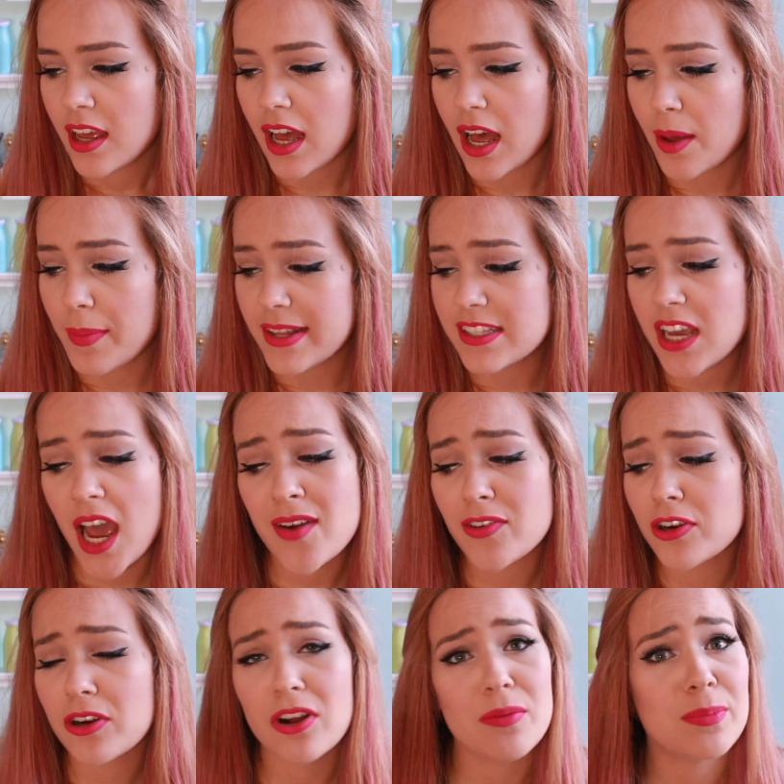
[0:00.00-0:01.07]
It's
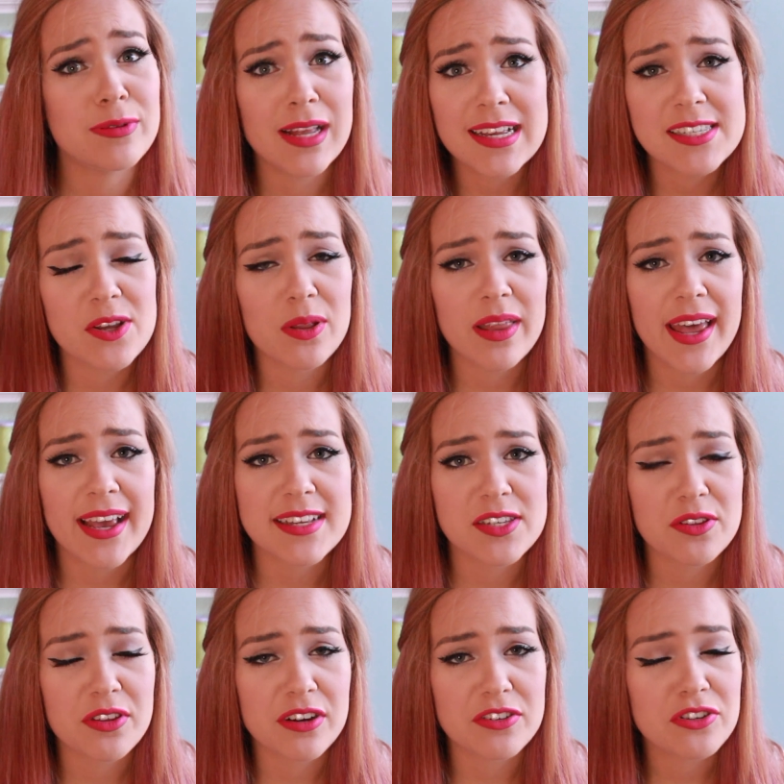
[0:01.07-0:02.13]
CoverGirl plus Olay,
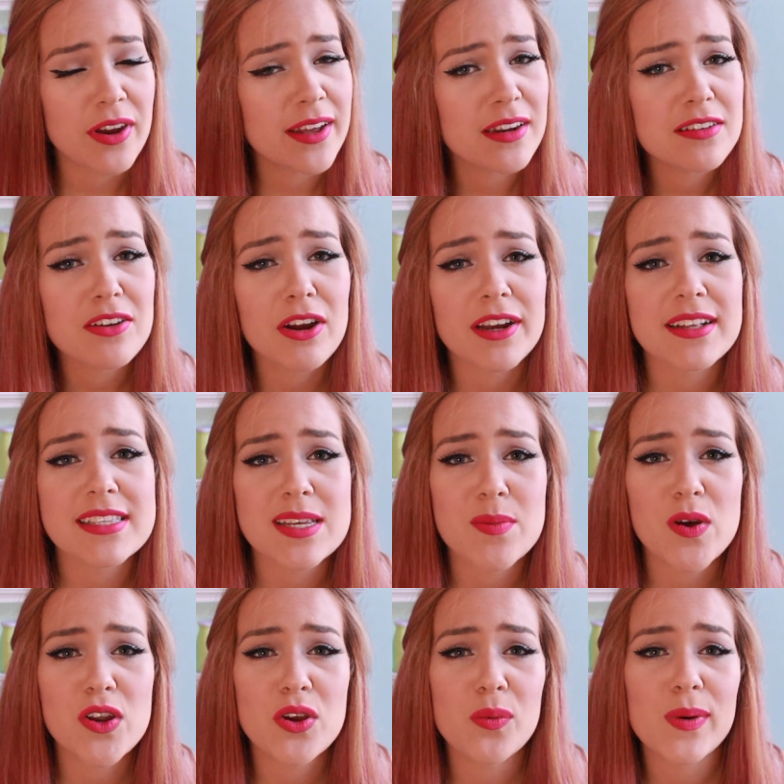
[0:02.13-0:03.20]
so they're trying to target
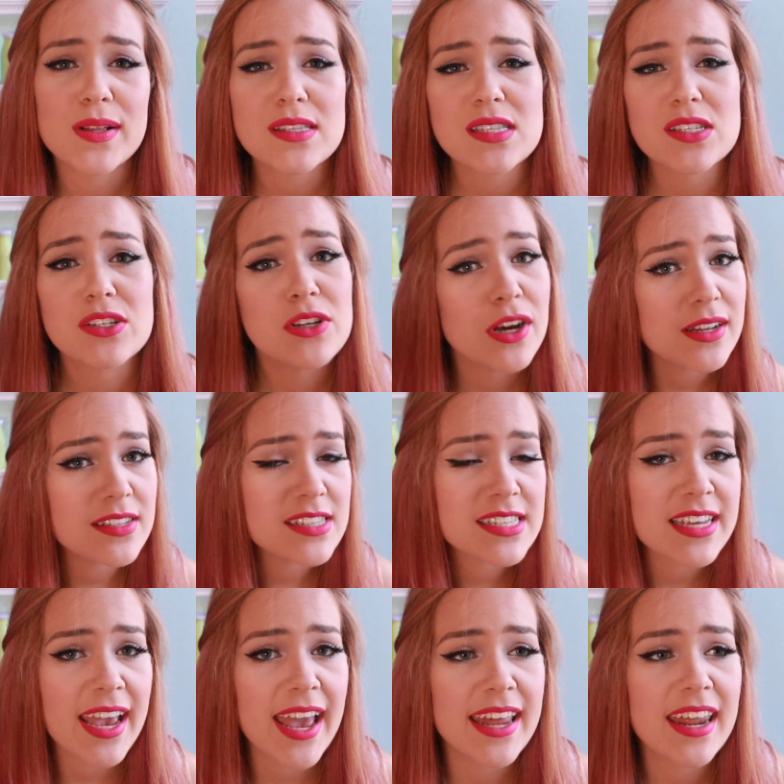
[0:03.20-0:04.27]
someone who wants good
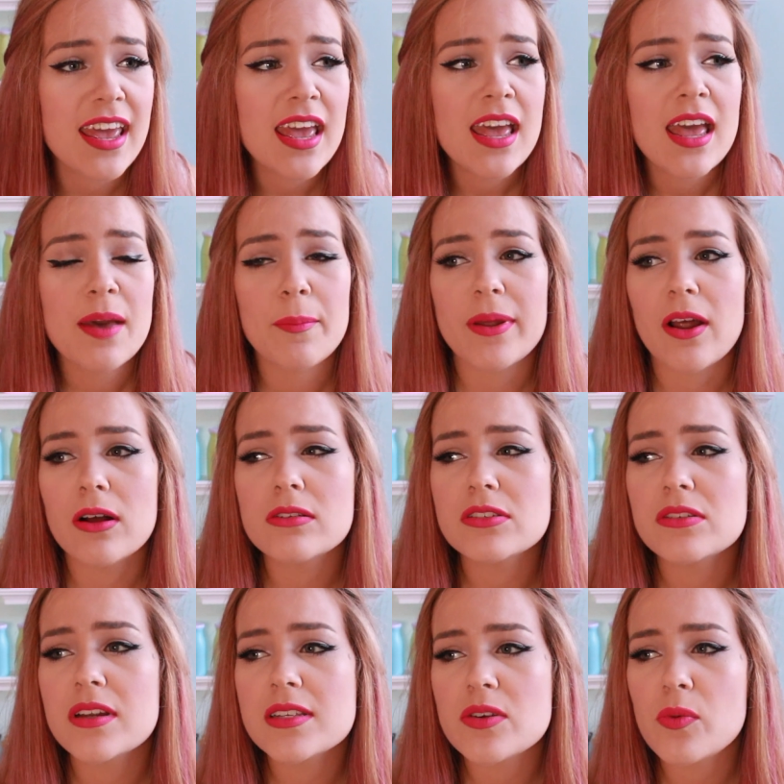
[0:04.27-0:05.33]
skin, but
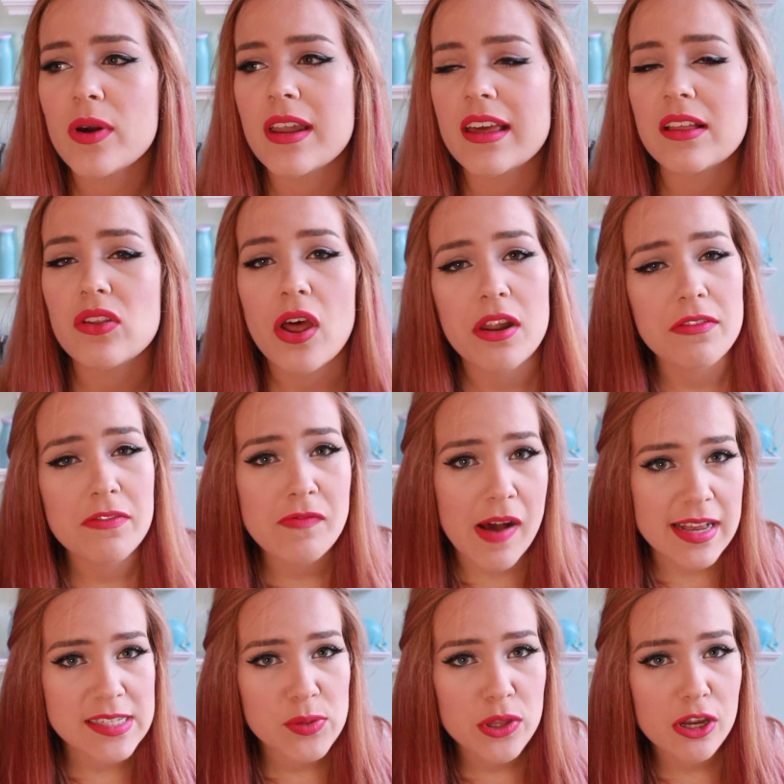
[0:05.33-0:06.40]
also doesn't want a lot of
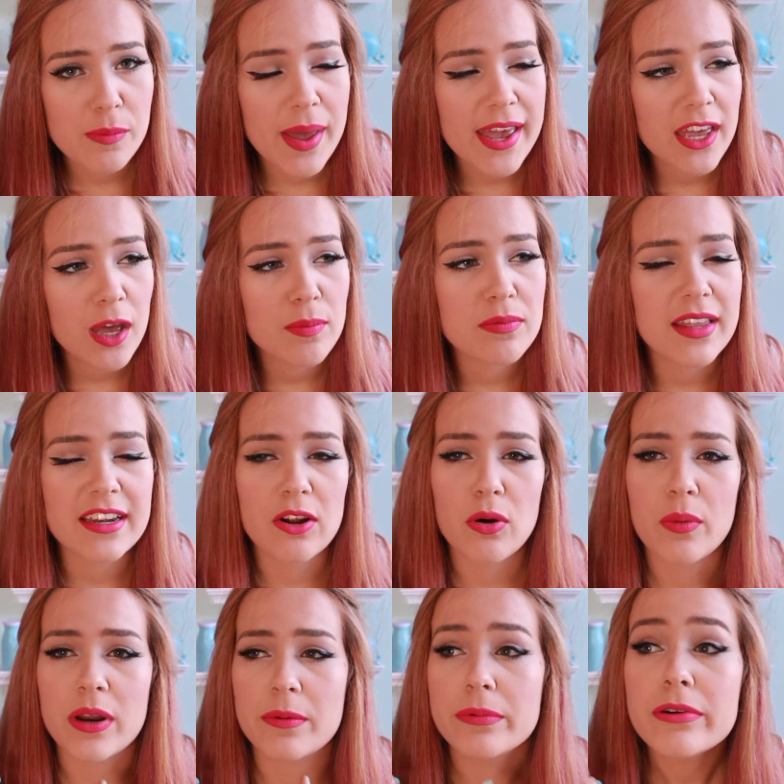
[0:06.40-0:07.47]
fuss with their makeup. They
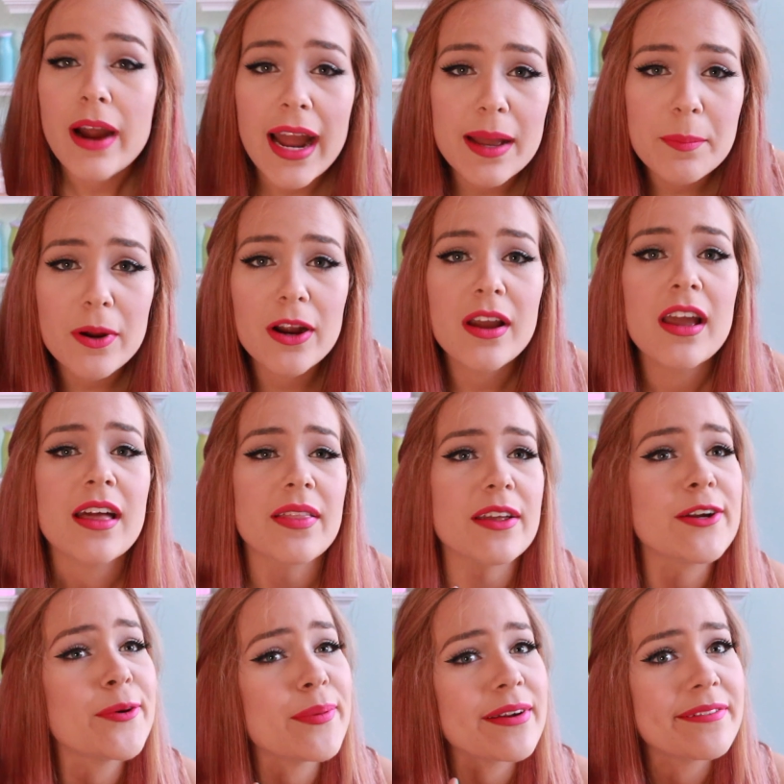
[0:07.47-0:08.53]
don't want a primer, they
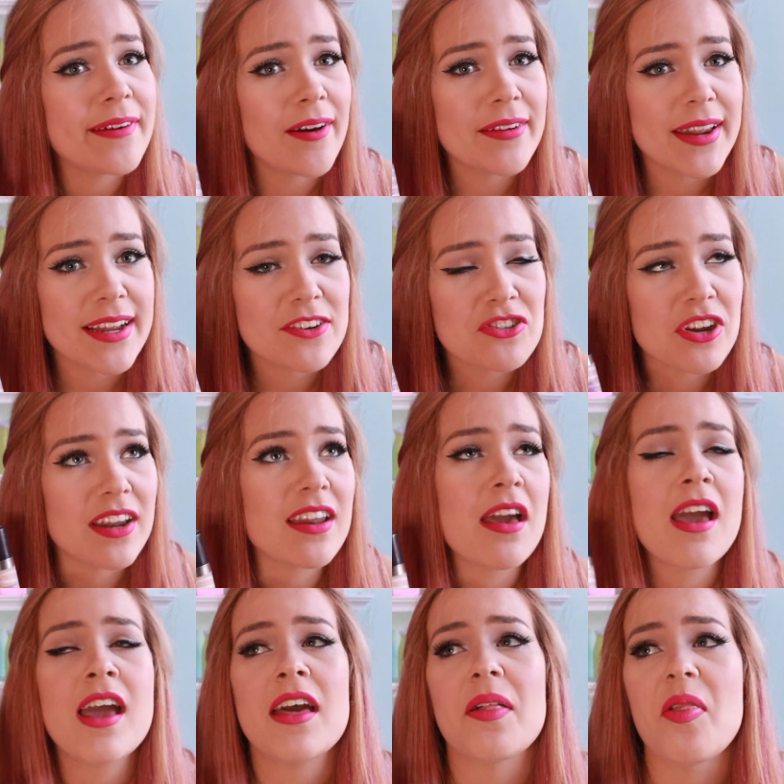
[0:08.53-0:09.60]
don't want a
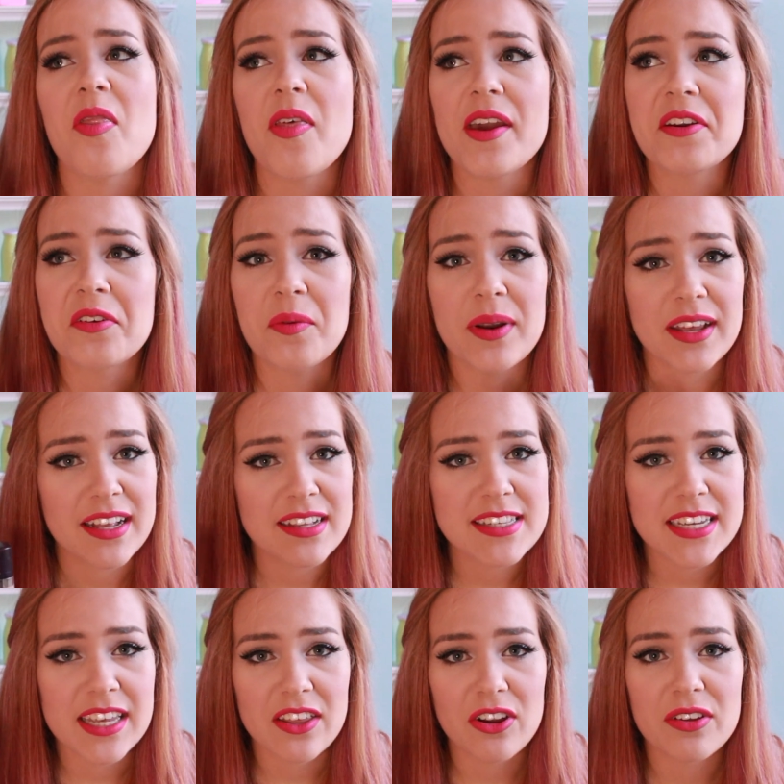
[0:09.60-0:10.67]
foundation, they don't want a
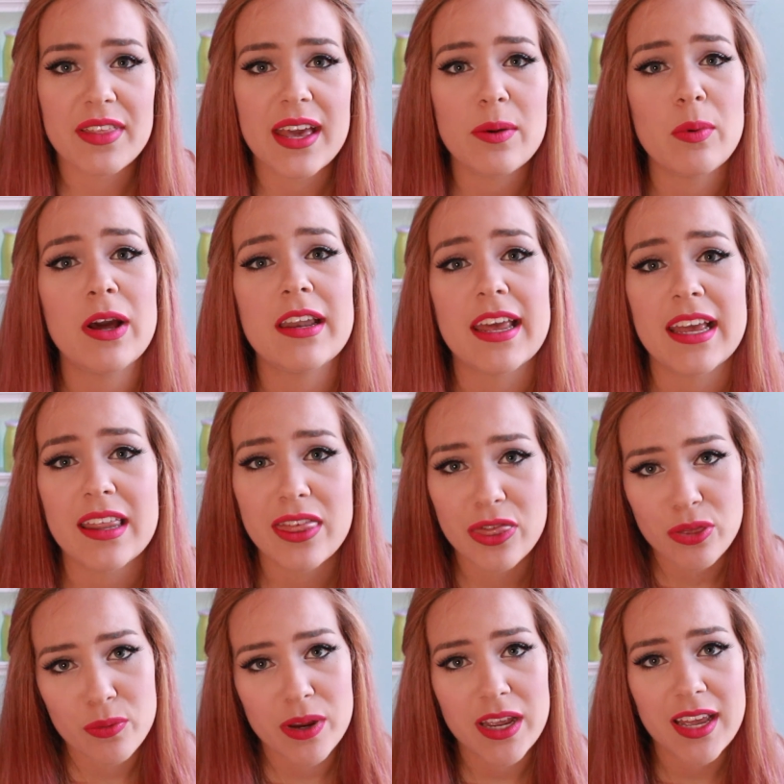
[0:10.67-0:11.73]
concealer, they want a
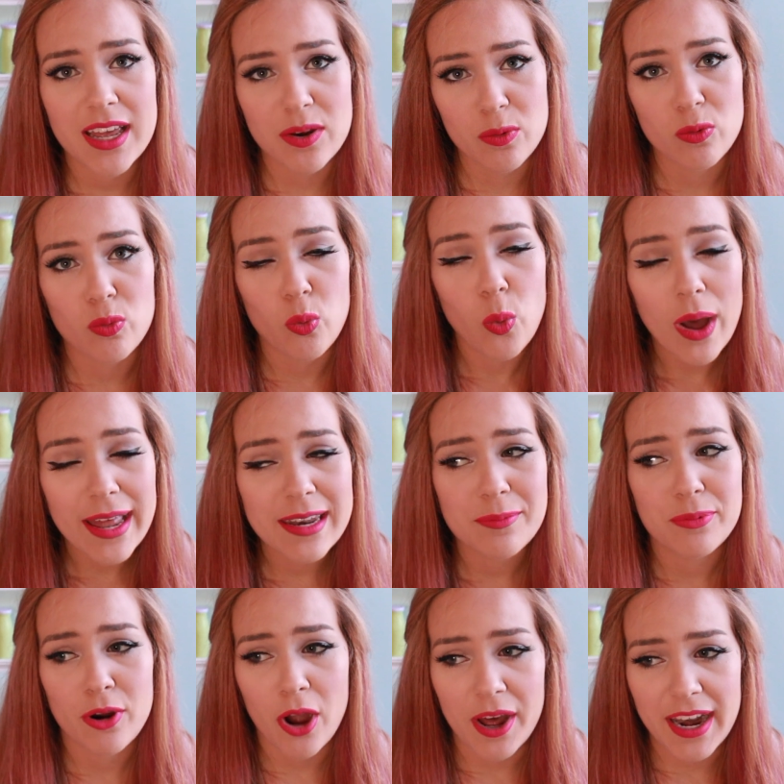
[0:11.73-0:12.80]

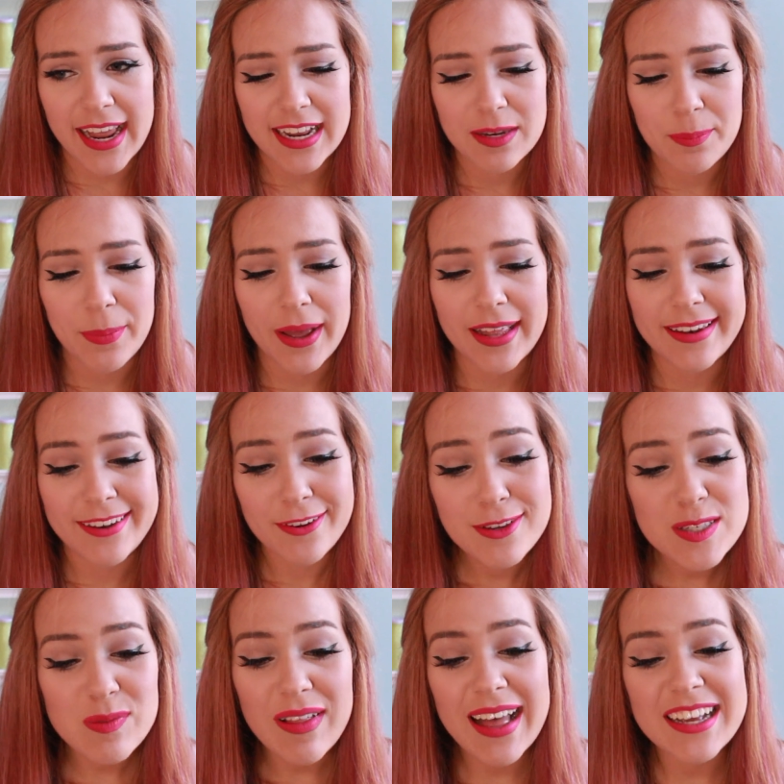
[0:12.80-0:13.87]
3-in-1 product. But
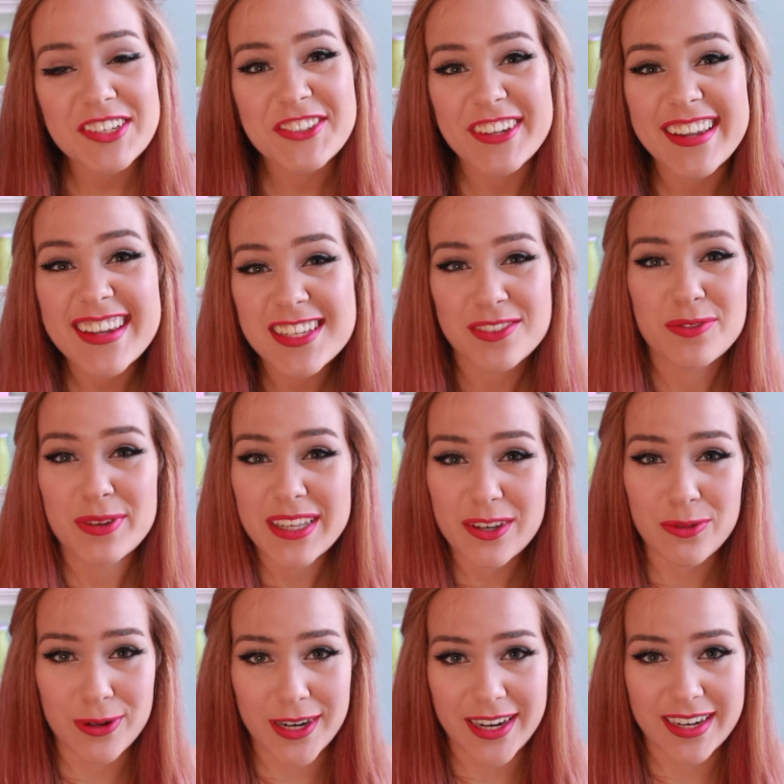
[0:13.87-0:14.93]
newsflash, that doesn't really
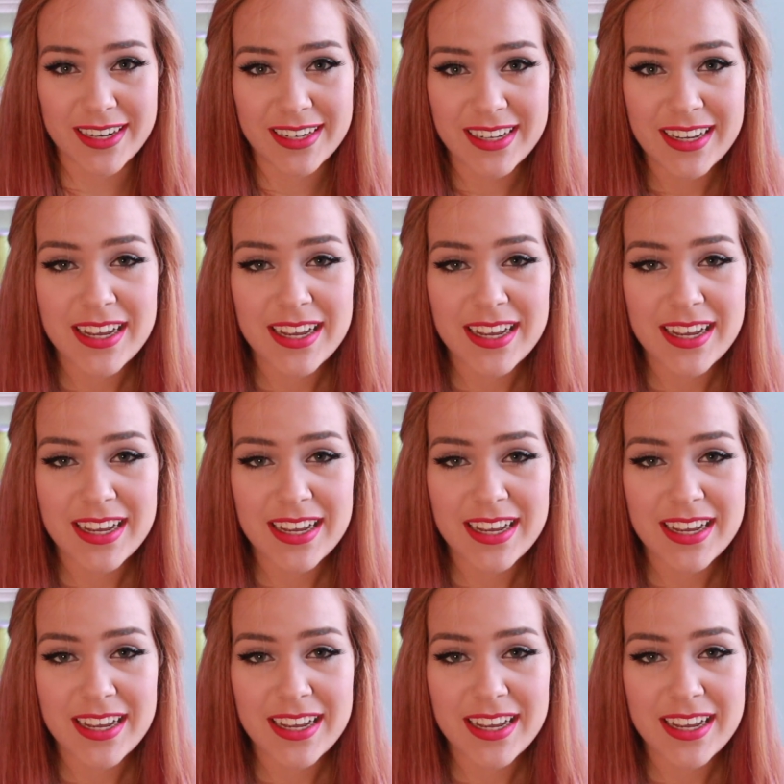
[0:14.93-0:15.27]
work.